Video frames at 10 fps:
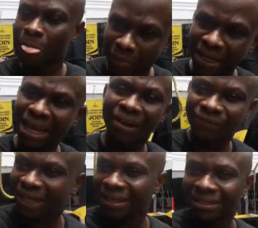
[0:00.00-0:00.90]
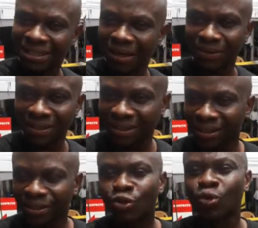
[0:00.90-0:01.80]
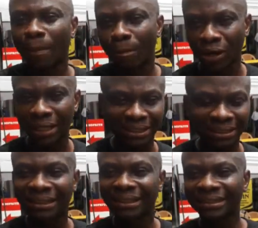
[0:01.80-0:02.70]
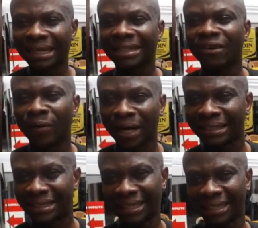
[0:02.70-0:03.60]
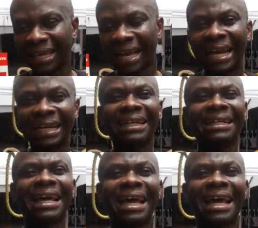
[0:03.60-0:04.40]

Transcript: But they have taken steps to abolish the death penalty.